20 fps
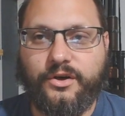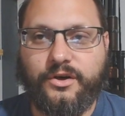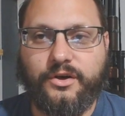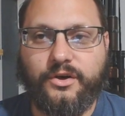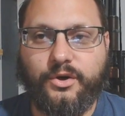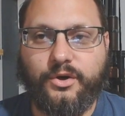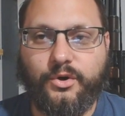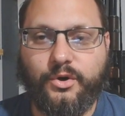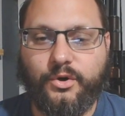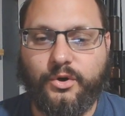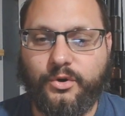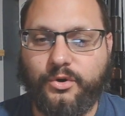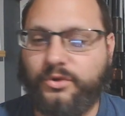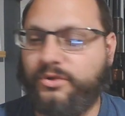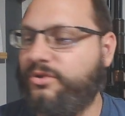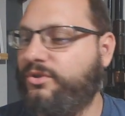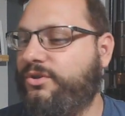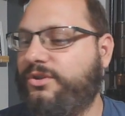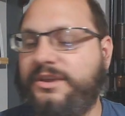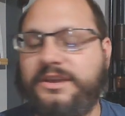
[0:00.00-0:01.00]

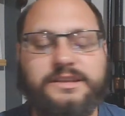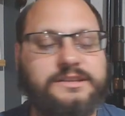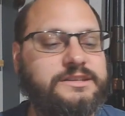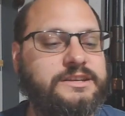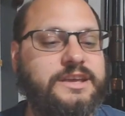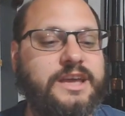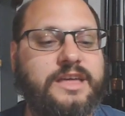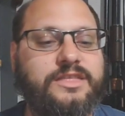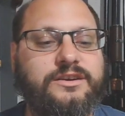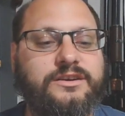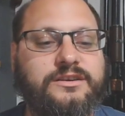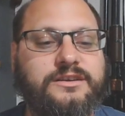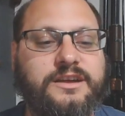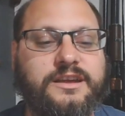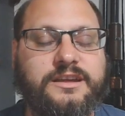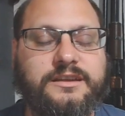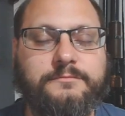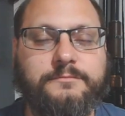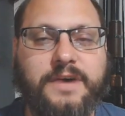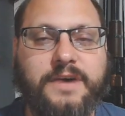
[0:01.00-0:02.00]
wholly together
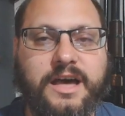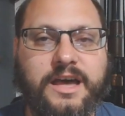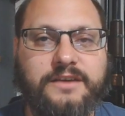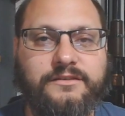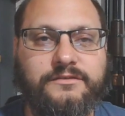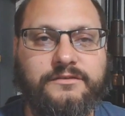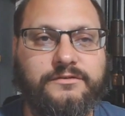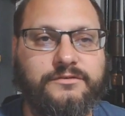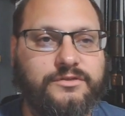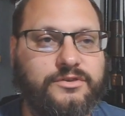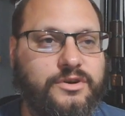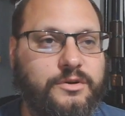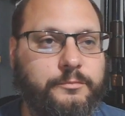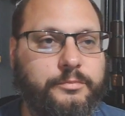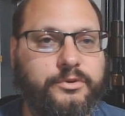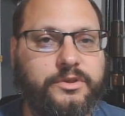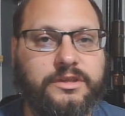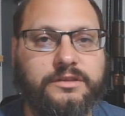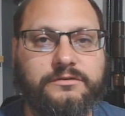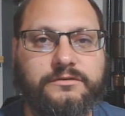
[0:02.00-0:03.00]
in my
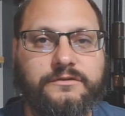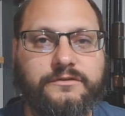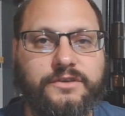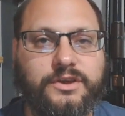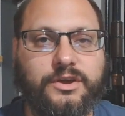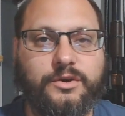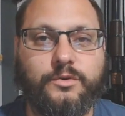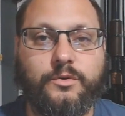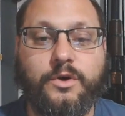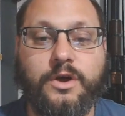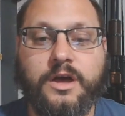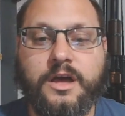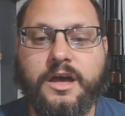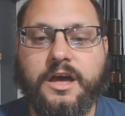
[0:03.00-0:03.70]
complete review.